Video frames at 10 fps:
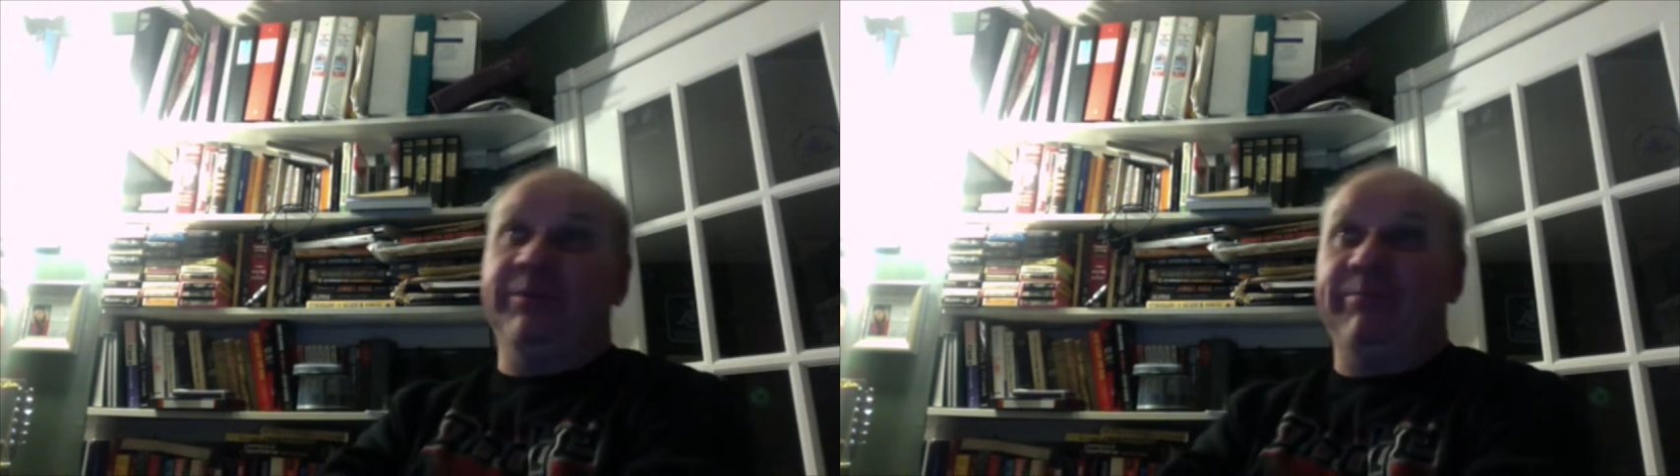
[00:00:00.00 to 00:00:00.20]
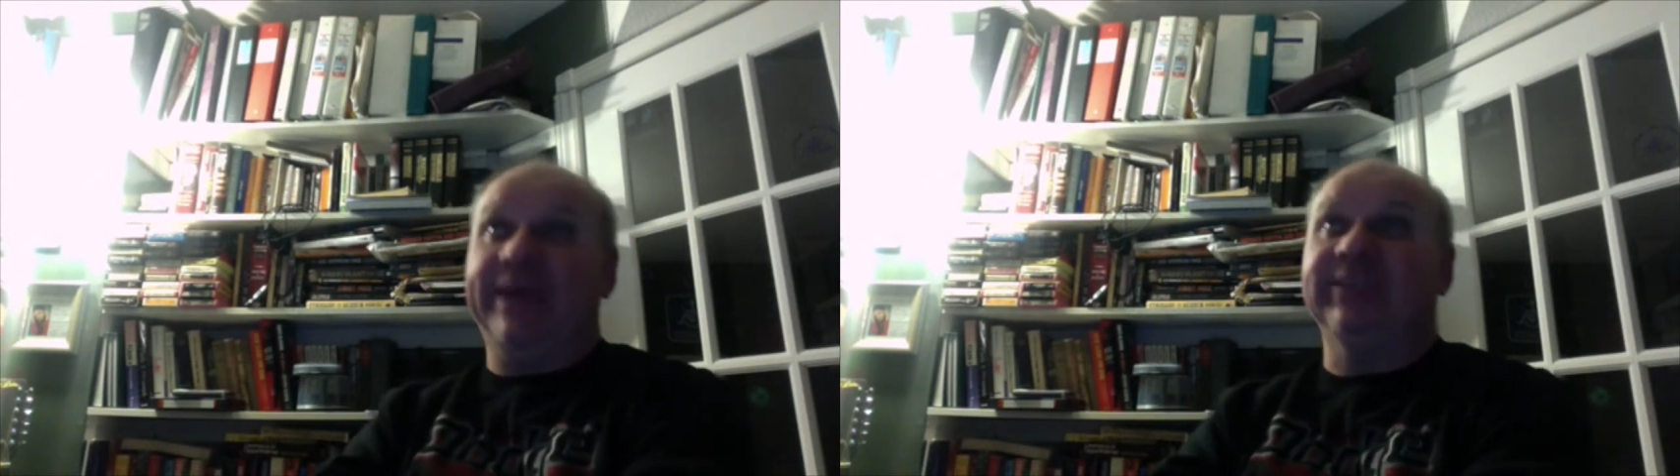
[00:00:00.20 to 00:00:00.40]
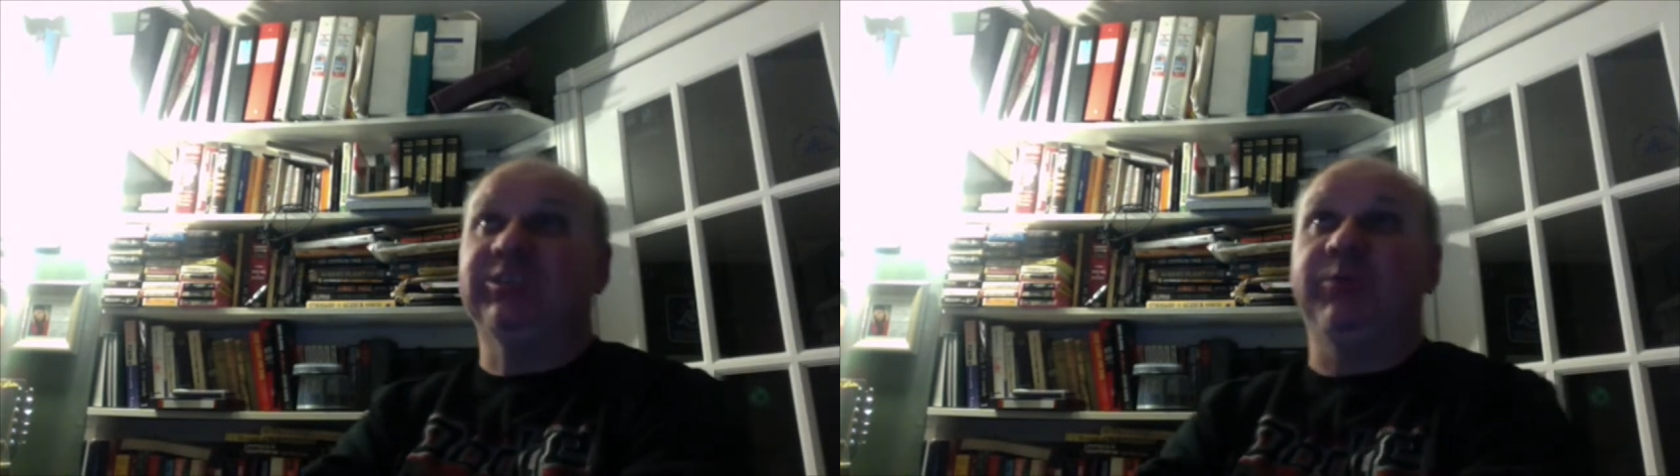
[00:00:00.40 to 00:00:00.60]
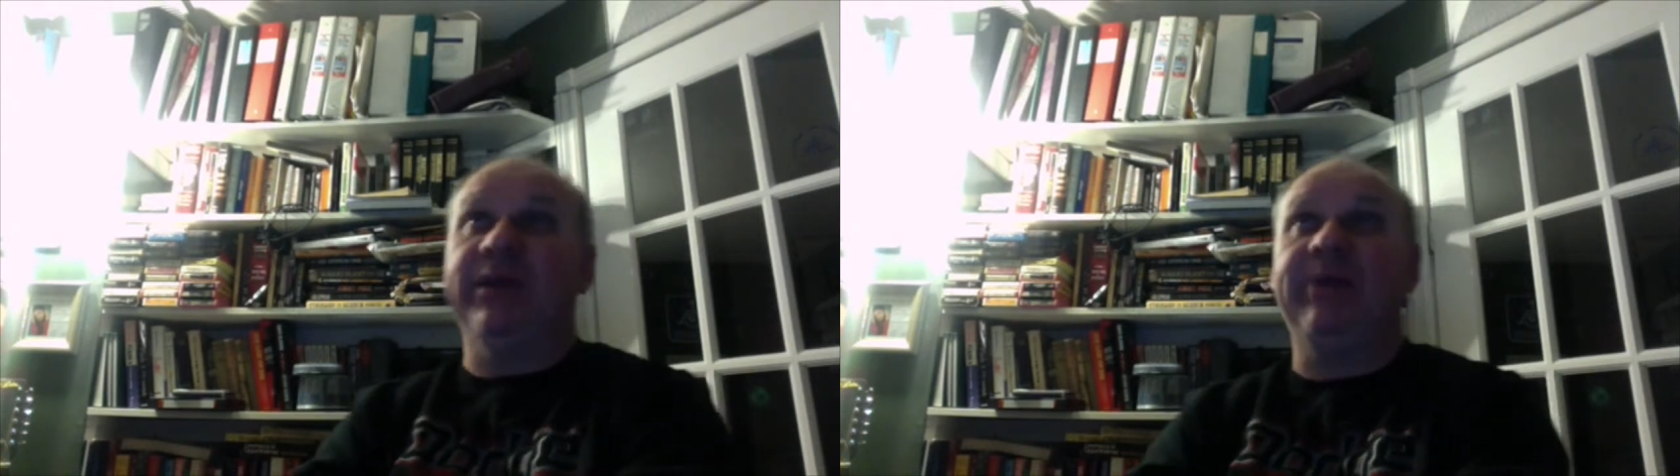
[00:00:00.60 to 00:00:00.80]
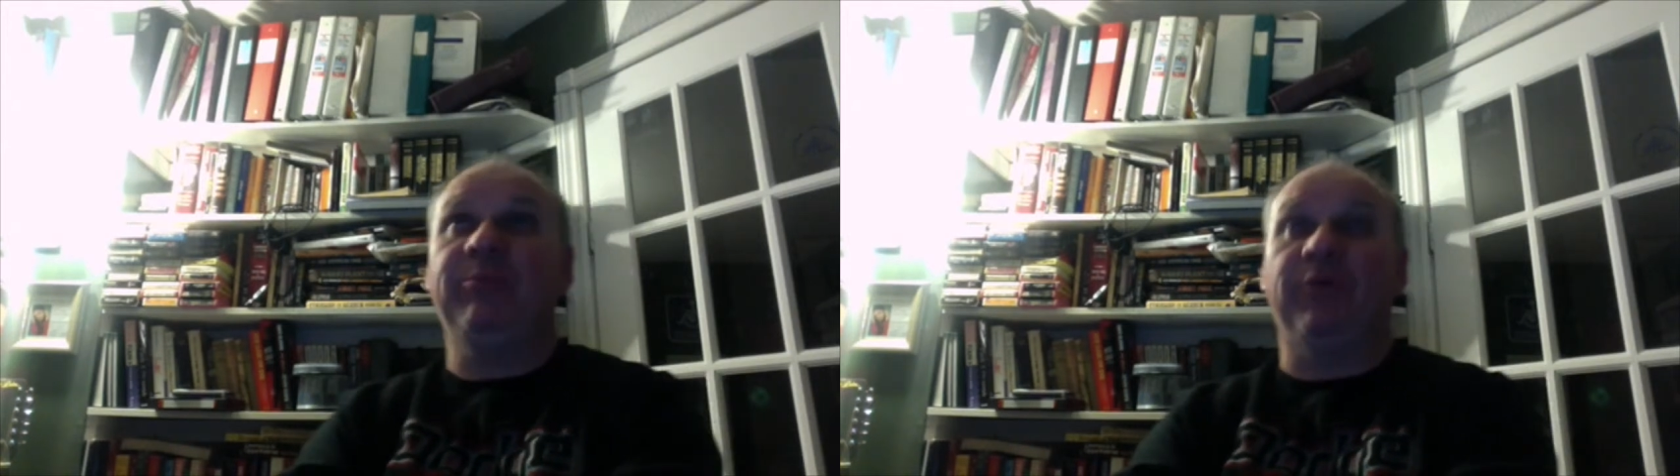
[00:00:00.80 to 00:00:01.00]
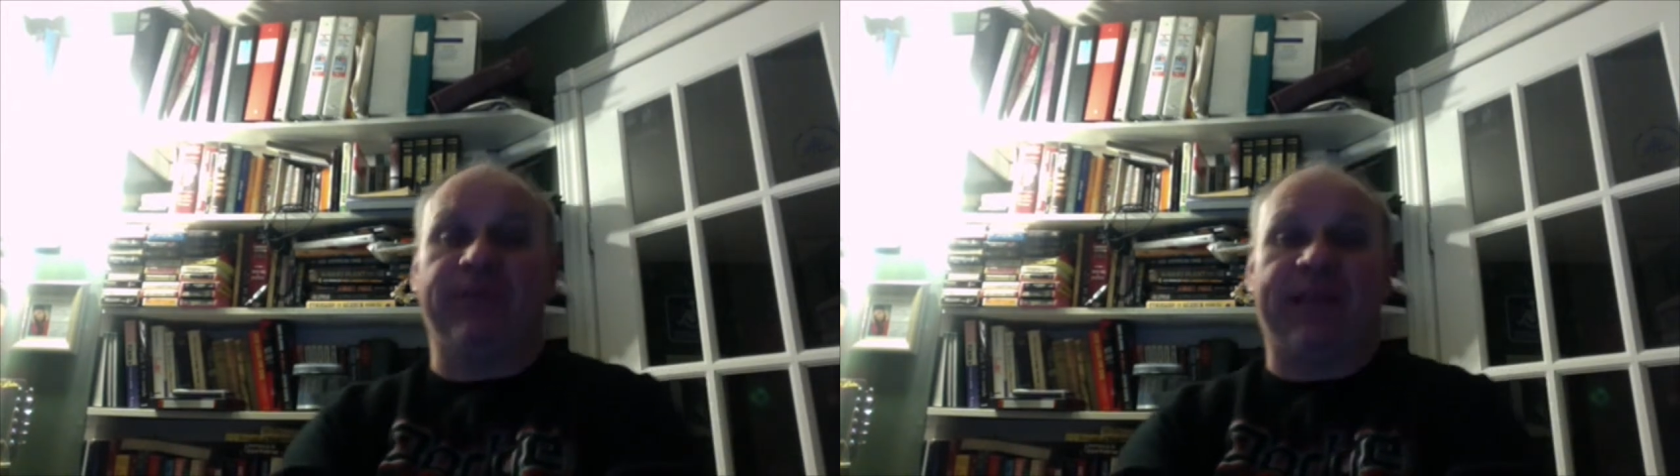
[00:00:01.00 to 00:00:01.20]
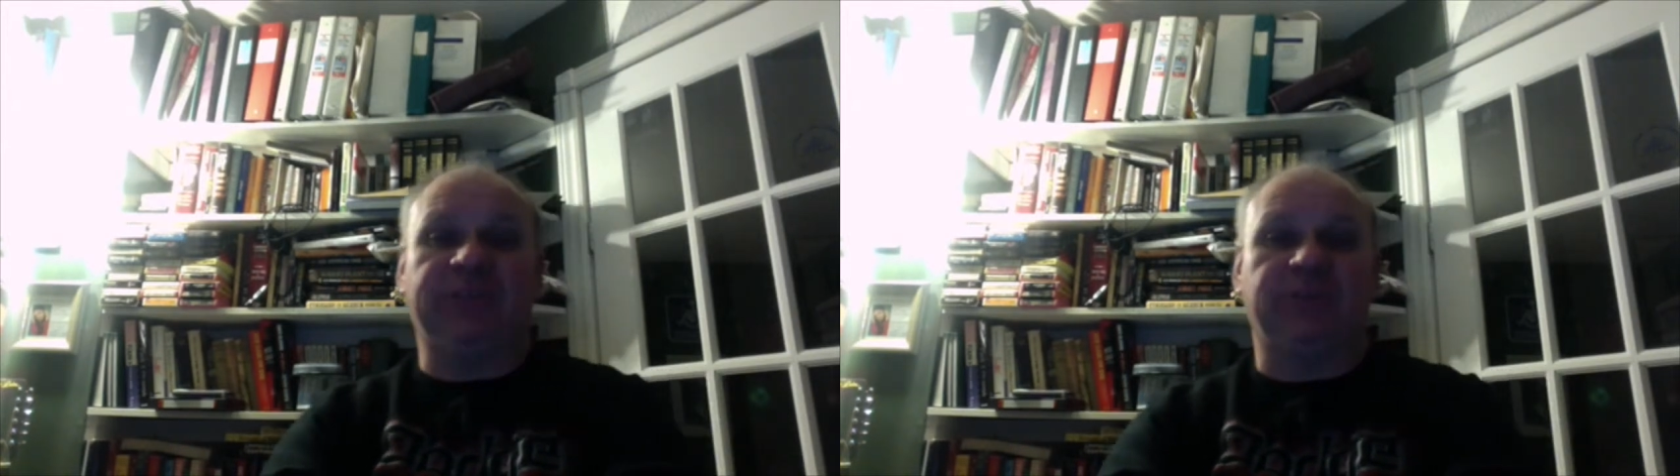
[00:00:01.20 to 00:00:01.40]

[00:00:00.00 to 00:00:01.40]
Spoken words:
Bands split up over that